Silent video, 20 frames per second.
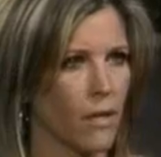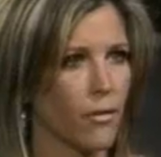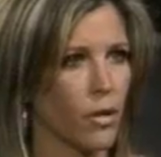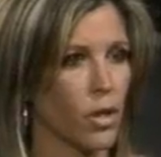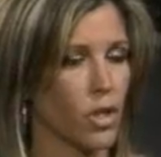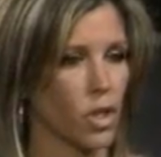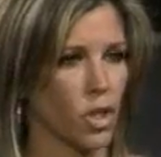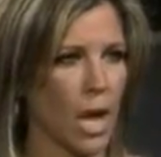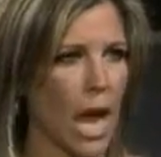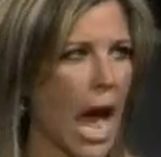
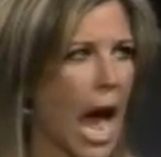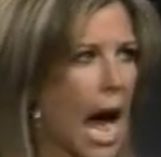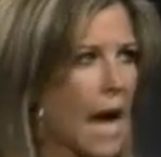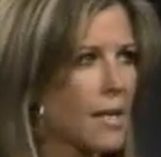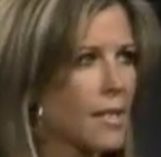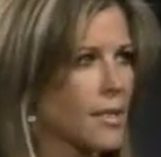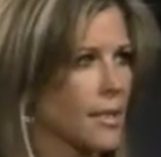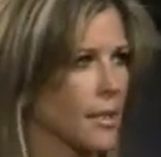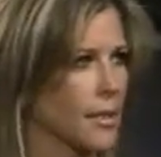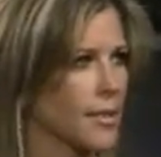First
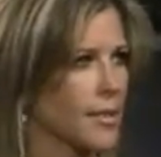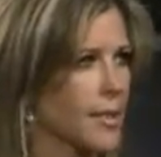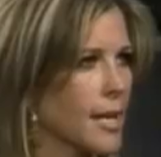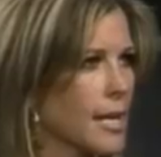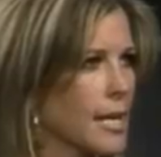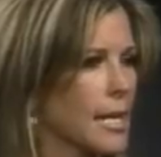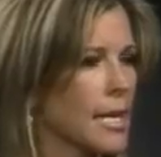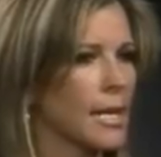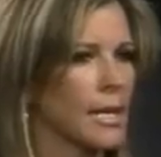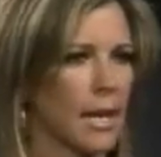Jax, then
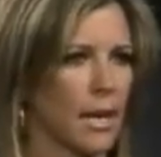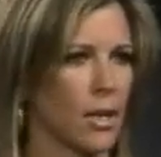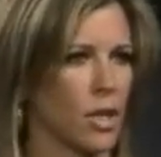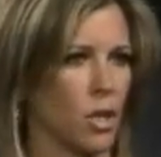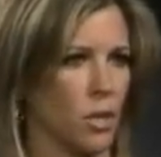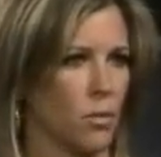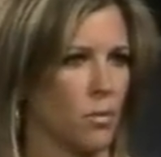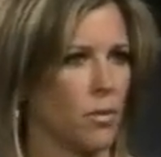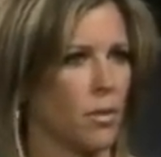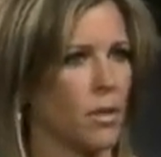Sonny, now
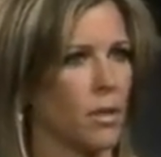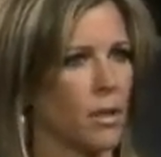you.